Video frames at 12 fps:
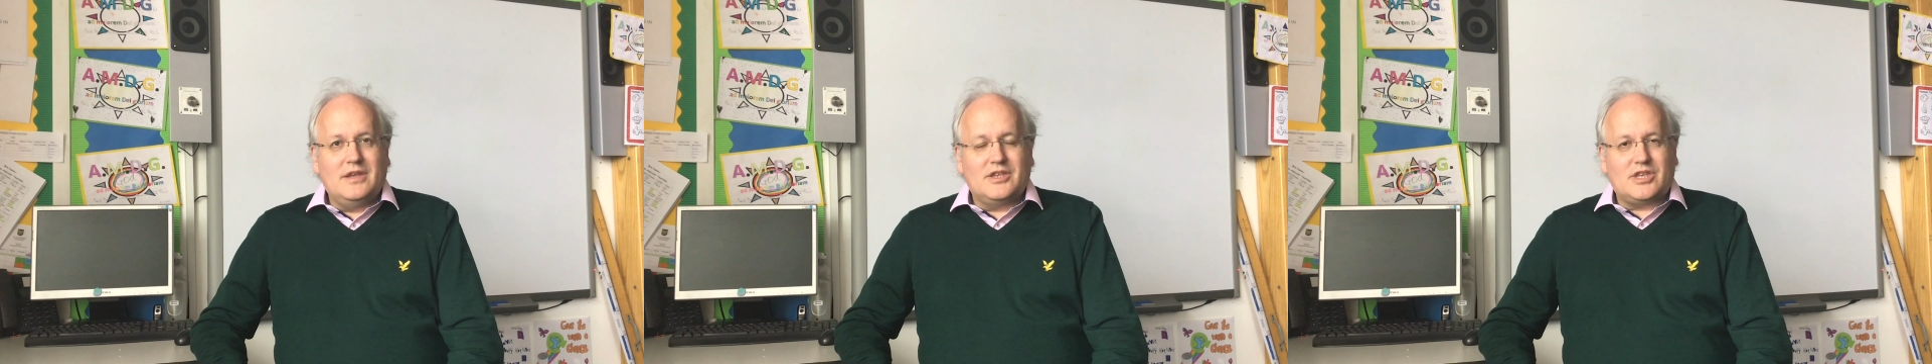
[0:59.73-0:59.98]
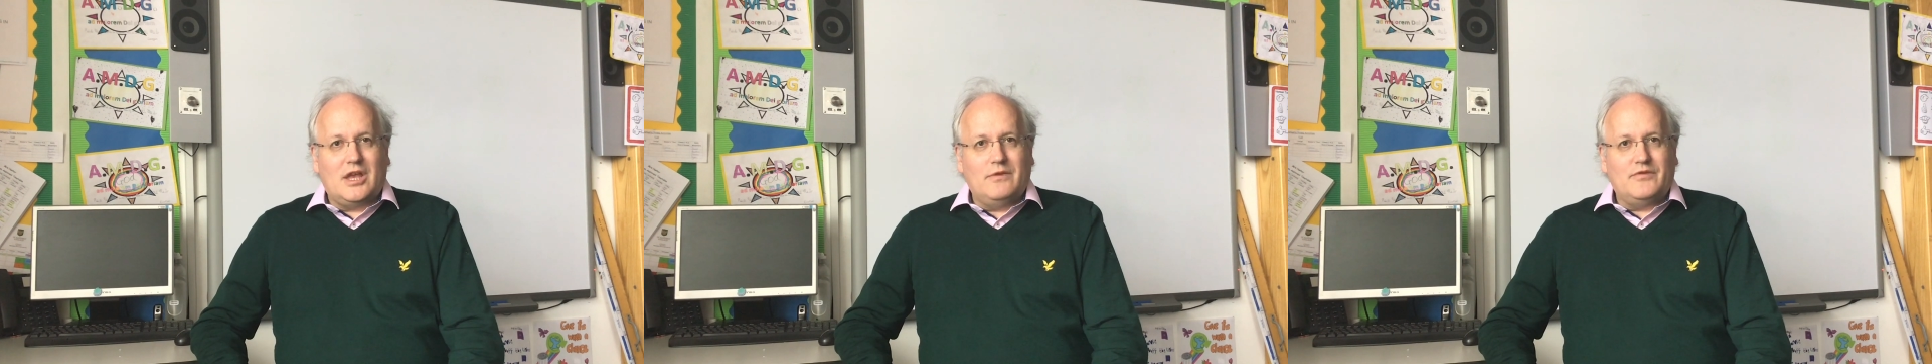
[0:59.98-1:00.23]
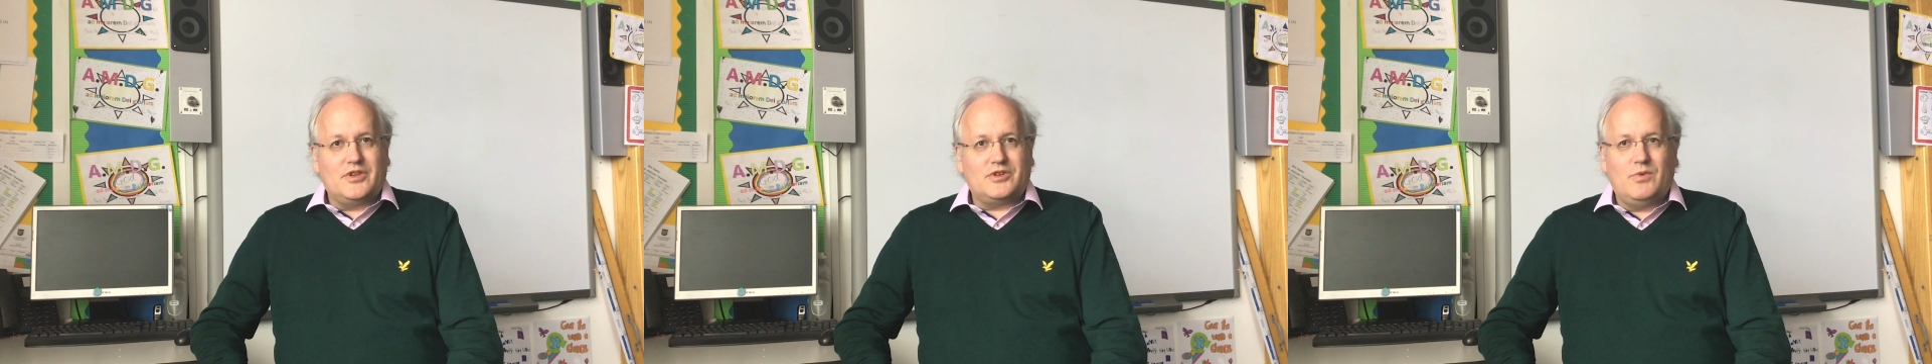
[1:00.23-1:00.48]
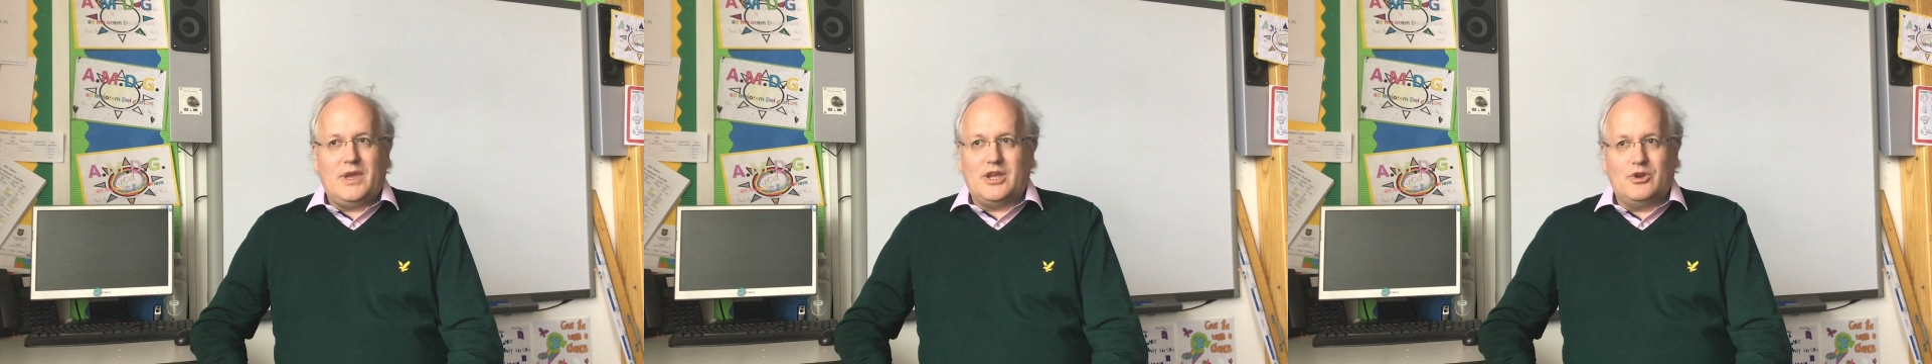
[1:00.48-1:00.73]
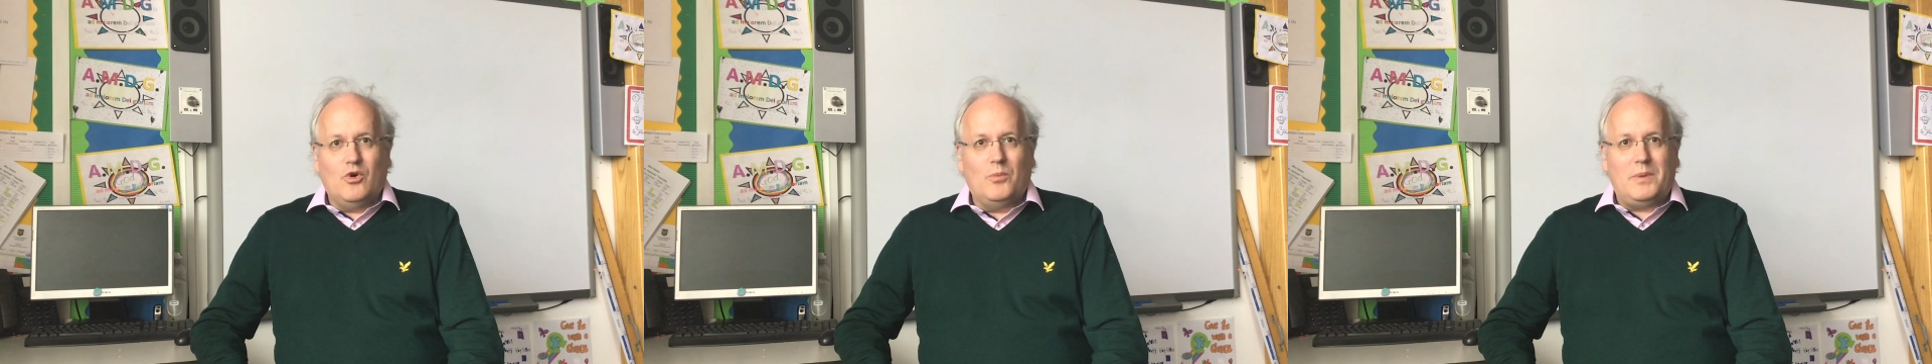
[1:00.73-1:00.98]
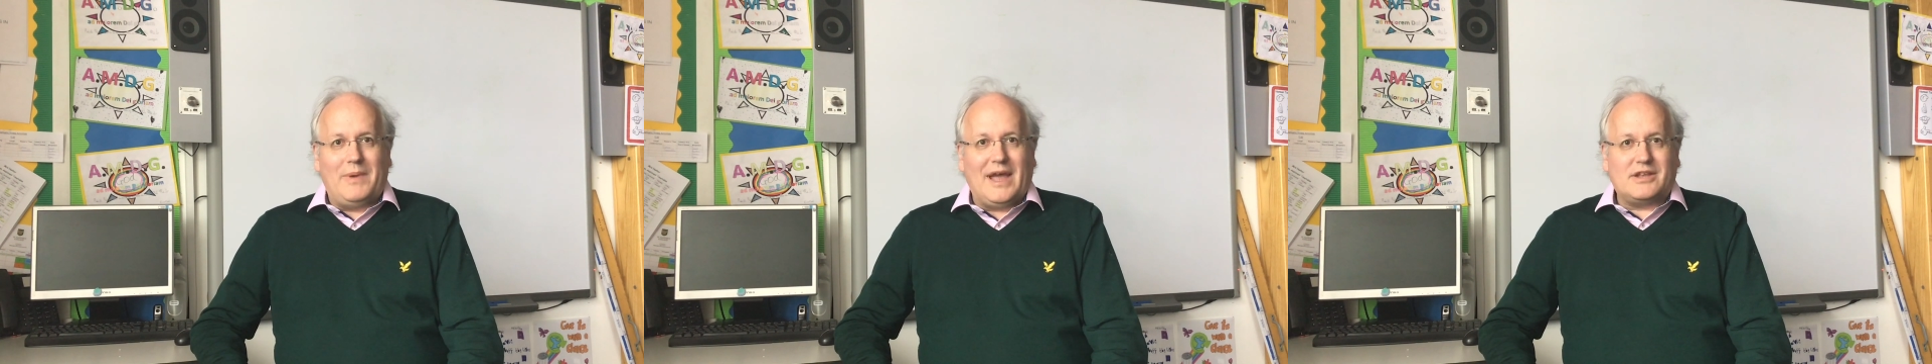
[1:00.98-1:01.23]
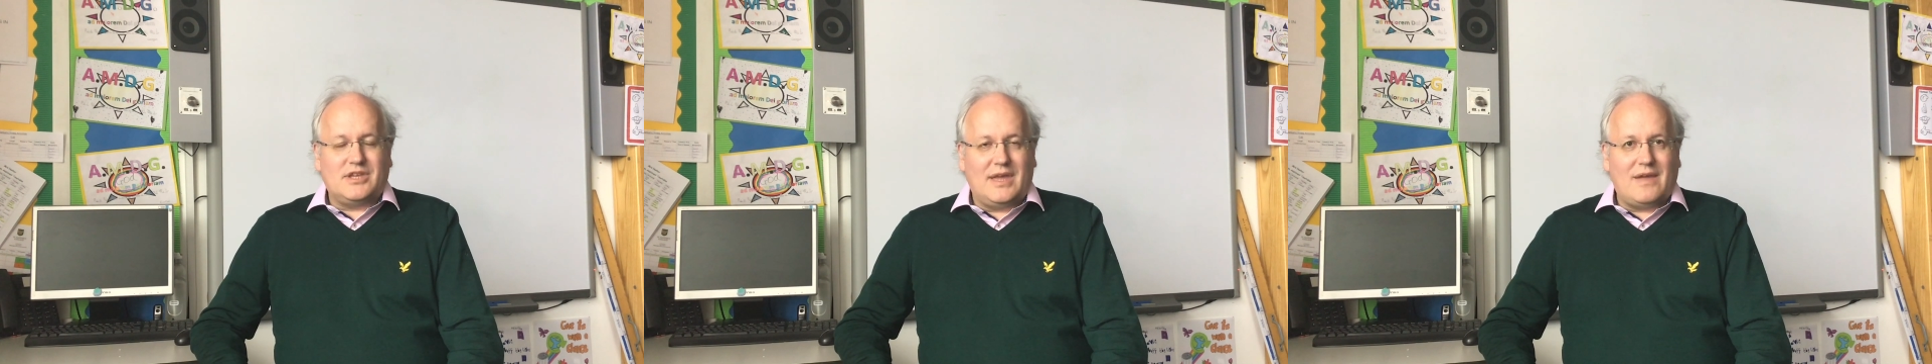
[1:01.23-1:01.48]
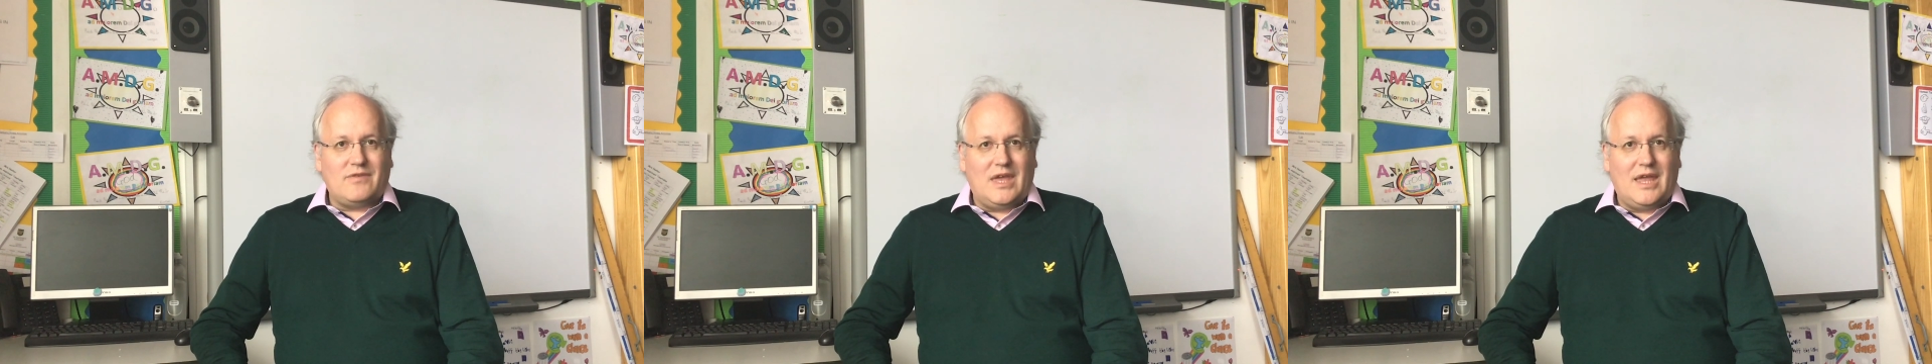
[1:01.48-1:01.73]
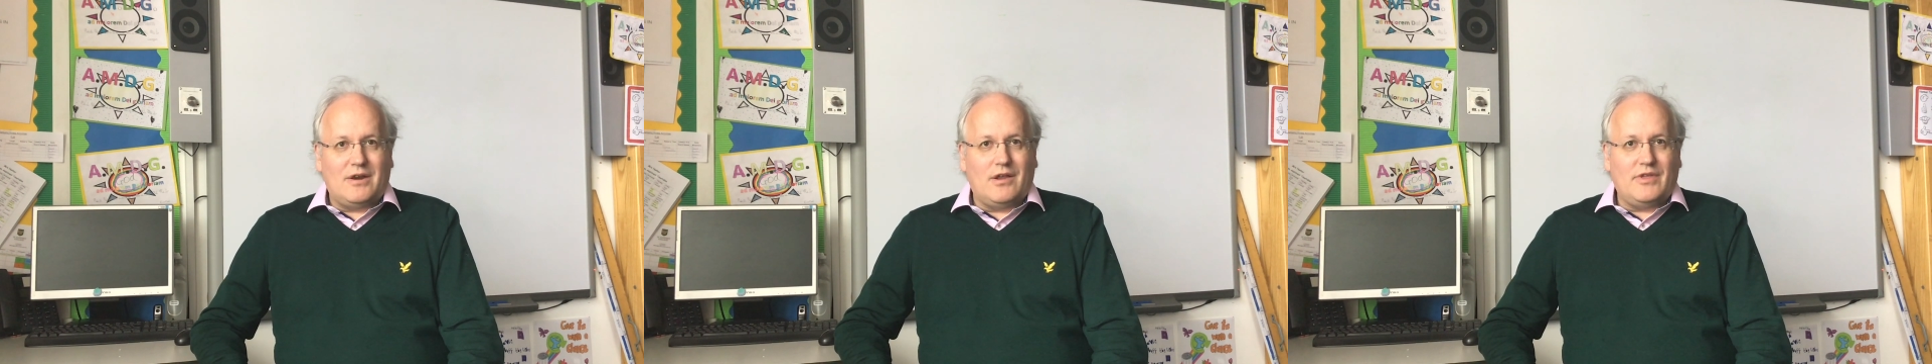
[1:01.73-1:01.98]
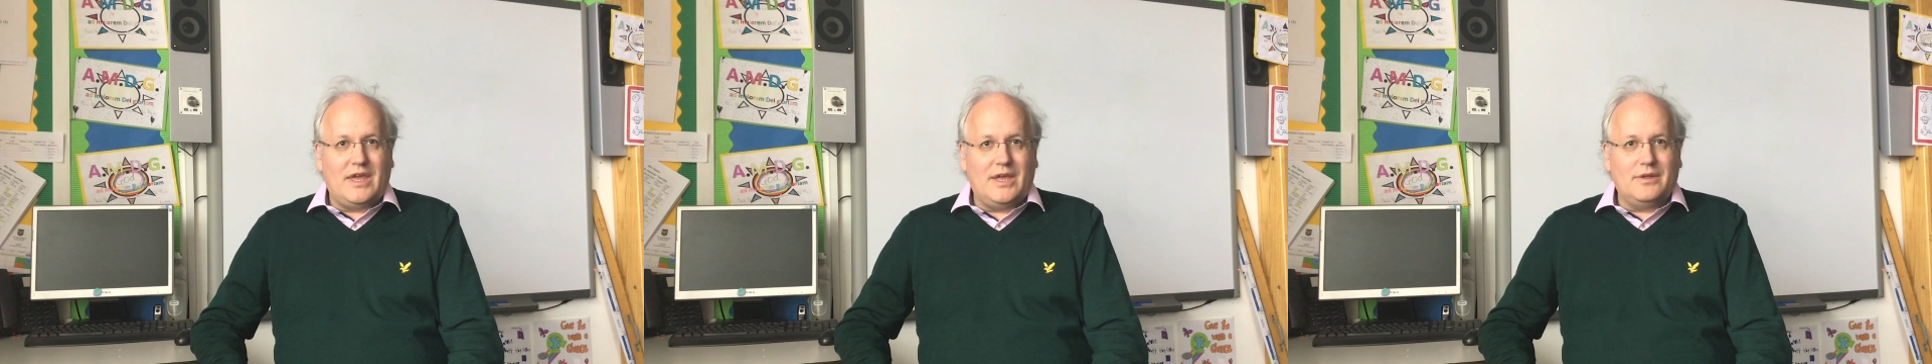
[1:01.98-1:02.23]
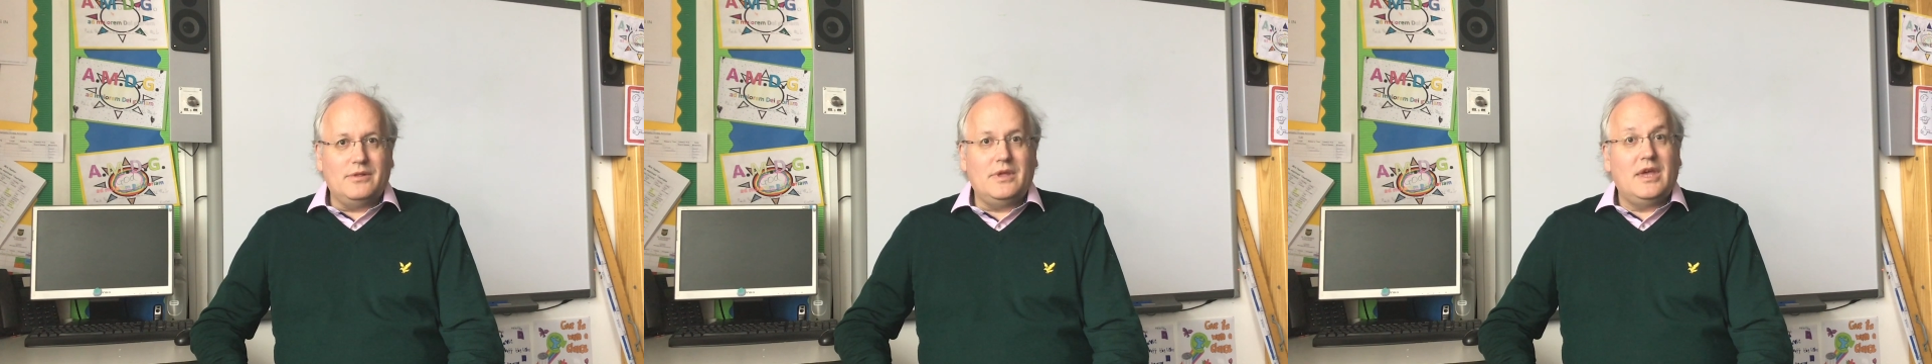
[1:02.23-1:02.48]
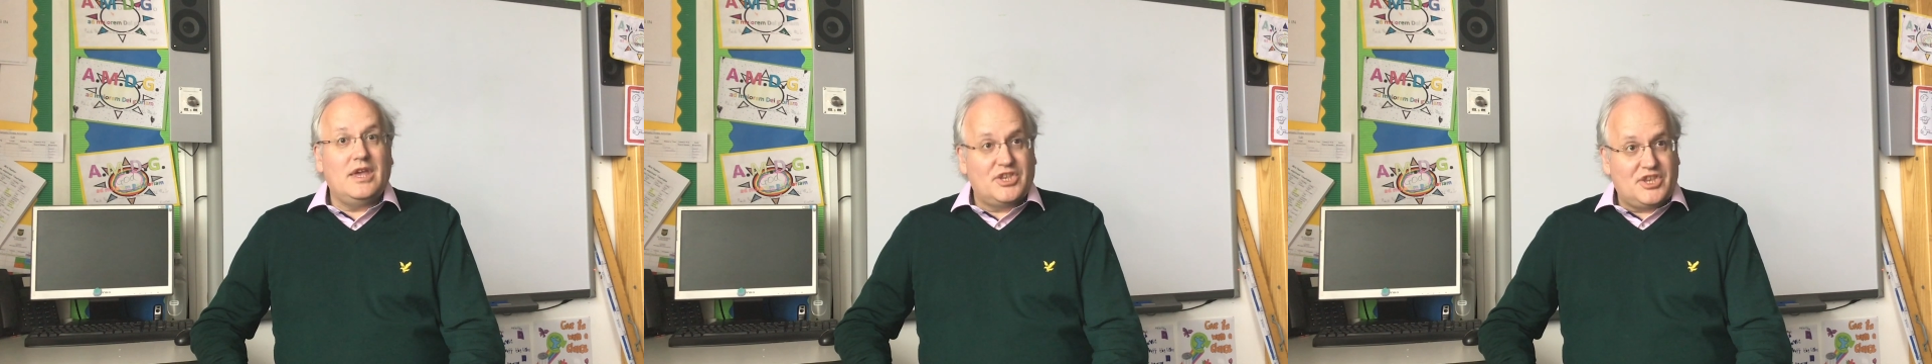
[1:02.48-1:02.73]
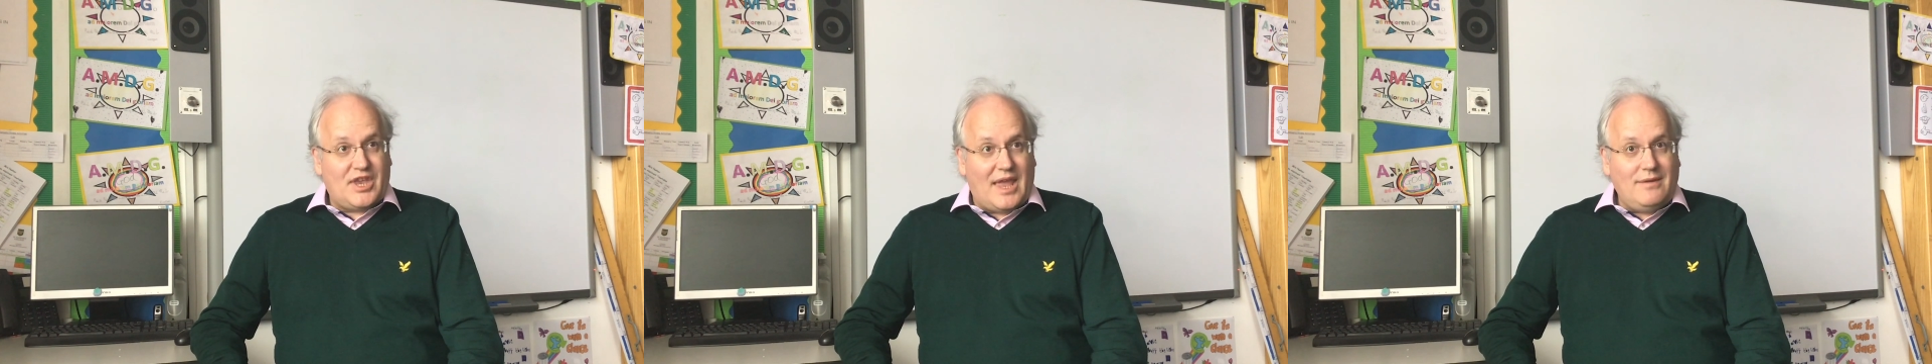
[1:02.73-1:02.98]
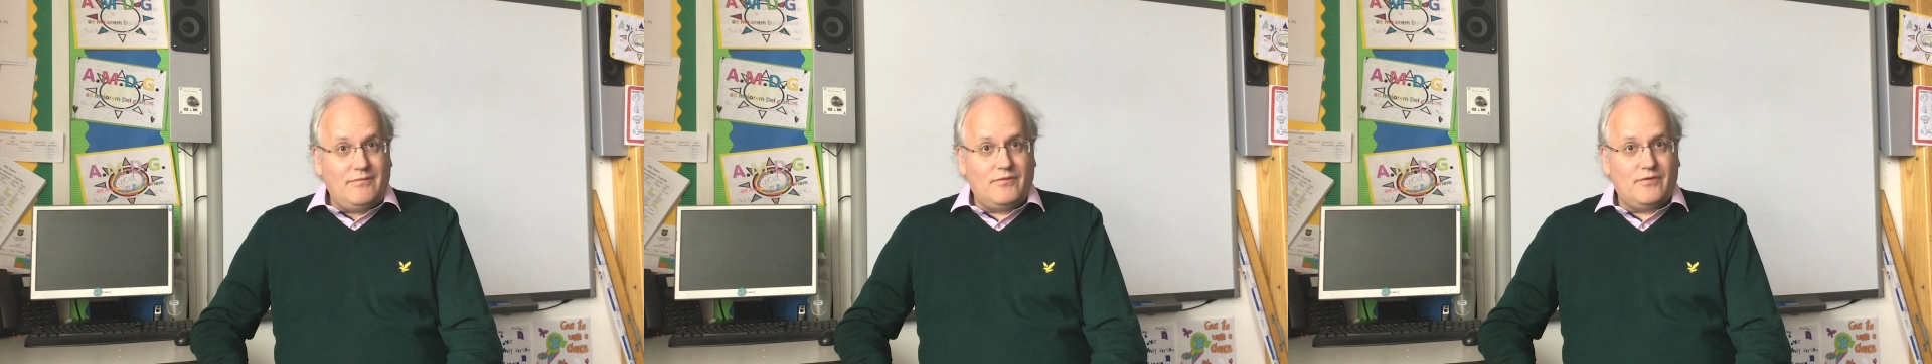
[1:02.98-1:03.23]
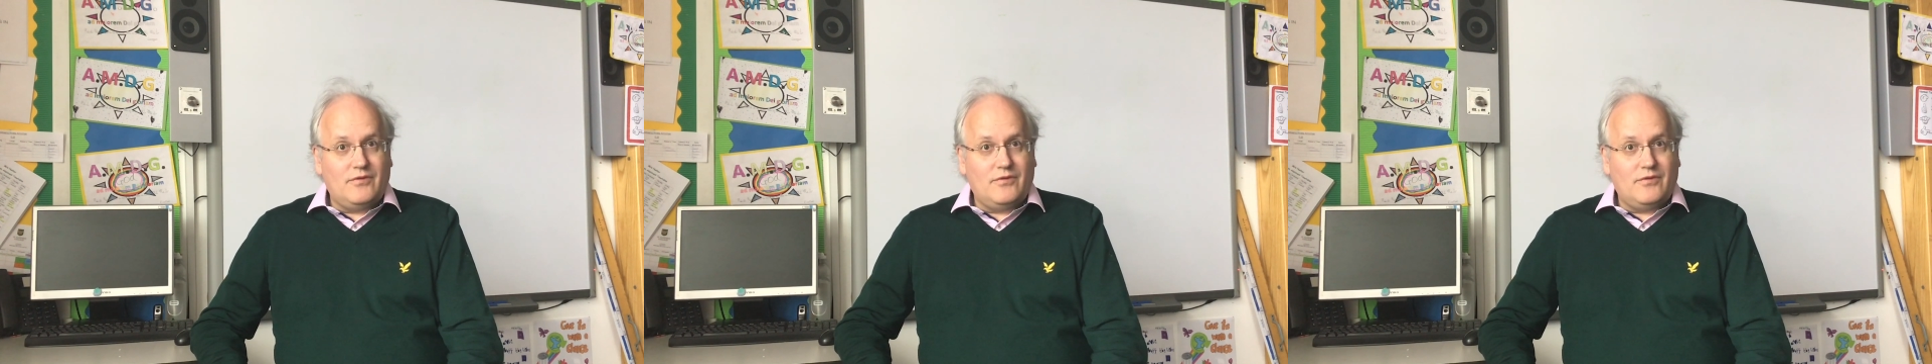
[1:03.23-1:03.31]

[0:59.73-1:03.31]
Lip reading: so that we can all be back together here on the hill, safe,